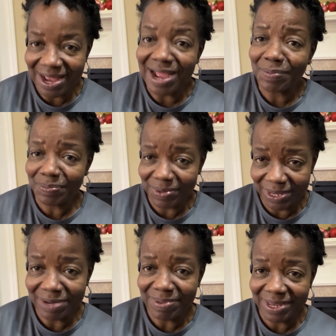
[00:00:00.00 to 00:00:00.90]
I will be
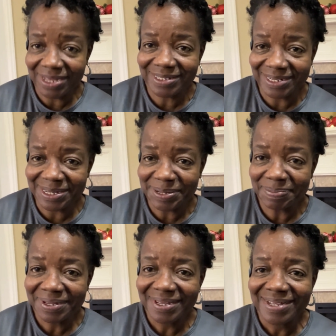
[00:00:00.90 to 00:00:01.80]
in the bed sleep.
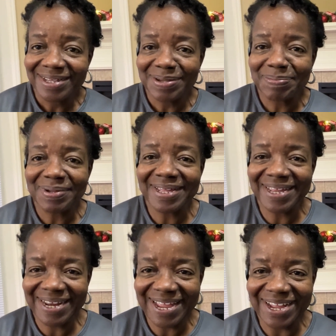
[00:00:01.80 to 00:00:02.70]
But
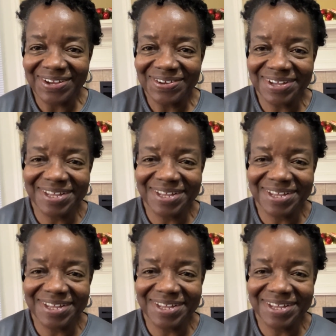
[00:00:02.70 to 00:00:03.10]
anyhow,